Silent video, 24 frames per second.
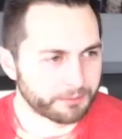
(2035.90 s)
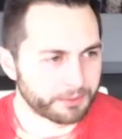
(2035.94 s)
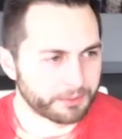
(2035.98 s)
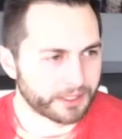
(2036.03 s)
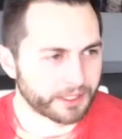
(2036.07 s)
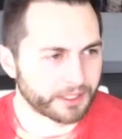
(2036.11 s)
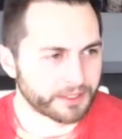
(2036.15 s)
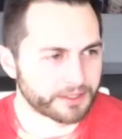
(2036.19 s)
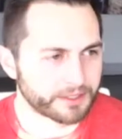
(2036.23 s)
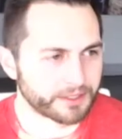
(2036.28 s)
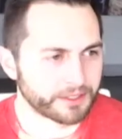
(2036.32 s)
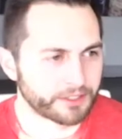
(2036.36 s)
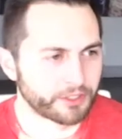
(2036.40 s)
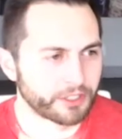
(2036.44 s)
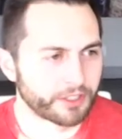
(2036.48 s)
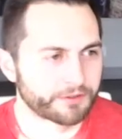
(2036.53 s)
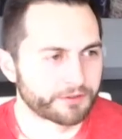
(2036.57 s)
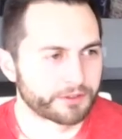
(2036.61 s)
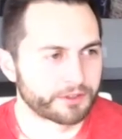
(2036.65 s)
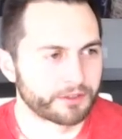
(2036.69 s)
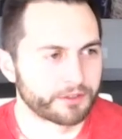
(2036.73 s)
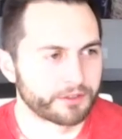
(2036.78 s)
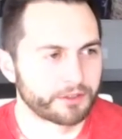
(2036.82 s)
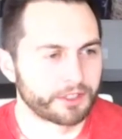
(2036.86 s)
because you have
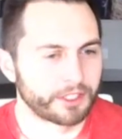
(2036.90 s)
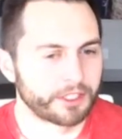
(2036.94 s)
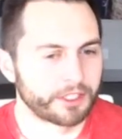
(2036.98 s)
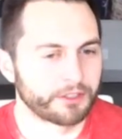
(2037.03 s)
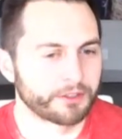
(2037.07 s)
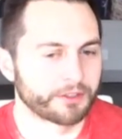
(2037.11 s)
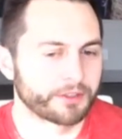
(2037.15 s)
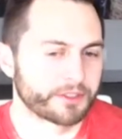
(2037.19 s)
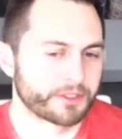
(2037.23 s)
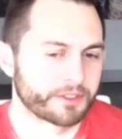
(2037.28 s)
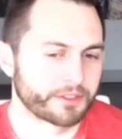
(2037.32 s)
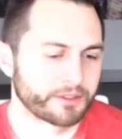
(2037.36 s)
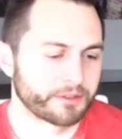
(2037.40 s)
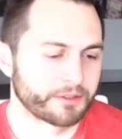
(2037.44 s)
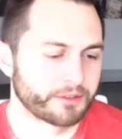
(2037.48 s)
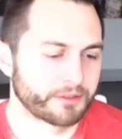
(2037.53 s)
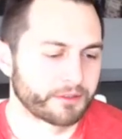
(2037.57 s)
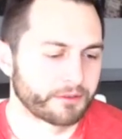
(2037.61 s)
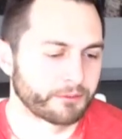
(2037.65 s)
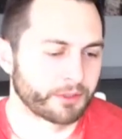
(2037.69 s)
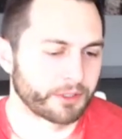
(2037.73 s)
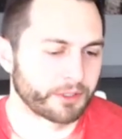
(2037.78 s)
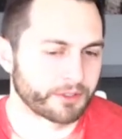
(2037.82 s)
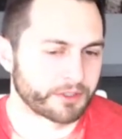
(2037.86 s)

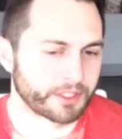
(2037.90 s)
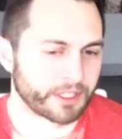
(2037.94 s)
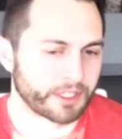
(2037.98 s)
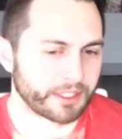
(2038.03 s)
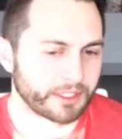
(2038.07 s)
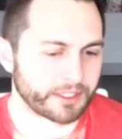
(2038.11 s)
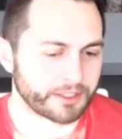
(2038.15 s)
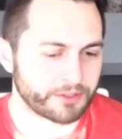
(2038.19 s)
what you're saying